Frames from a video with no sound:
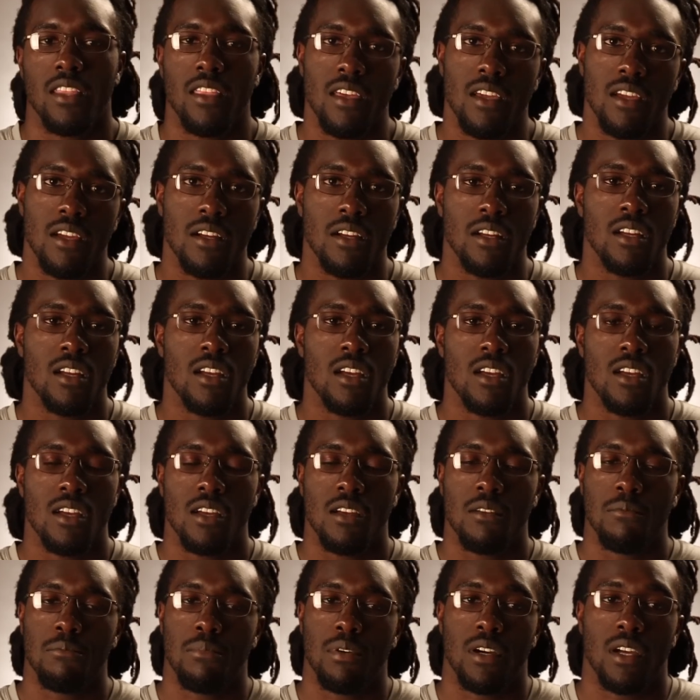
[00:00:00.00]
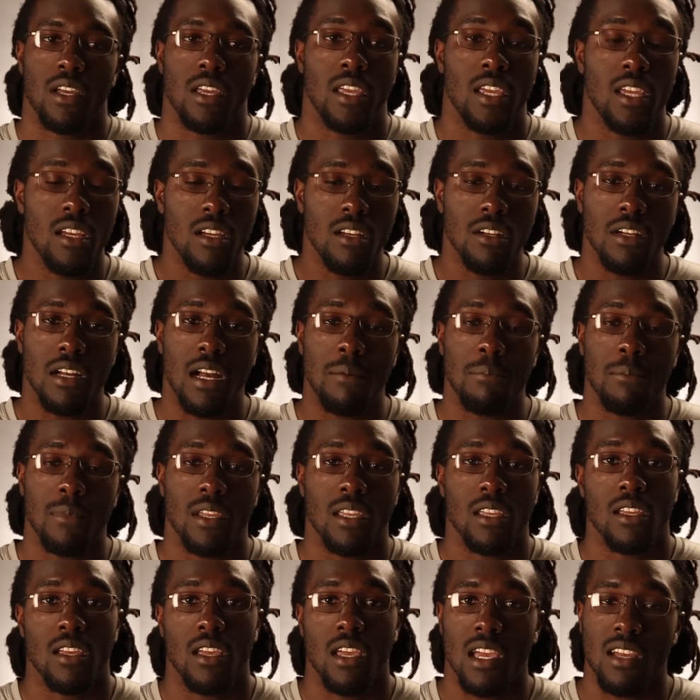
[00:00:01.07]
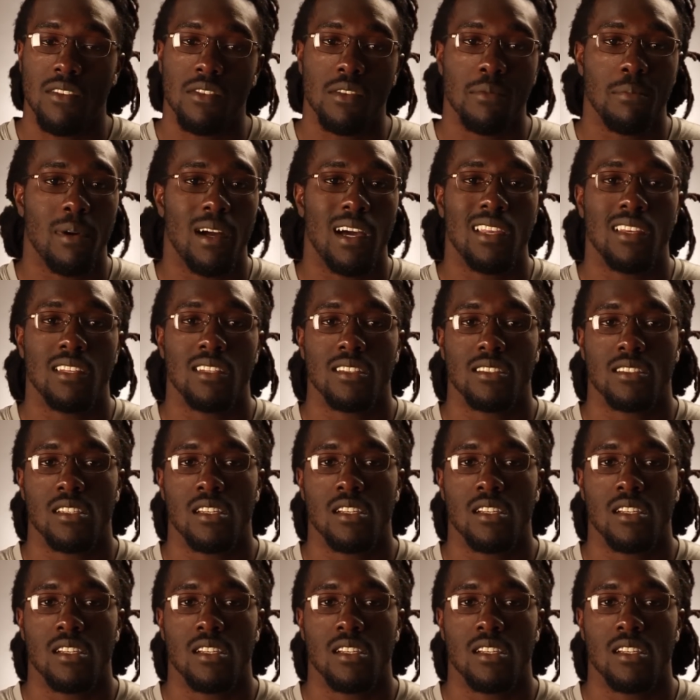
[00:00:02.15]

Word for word: there, but here, I mean, everybody is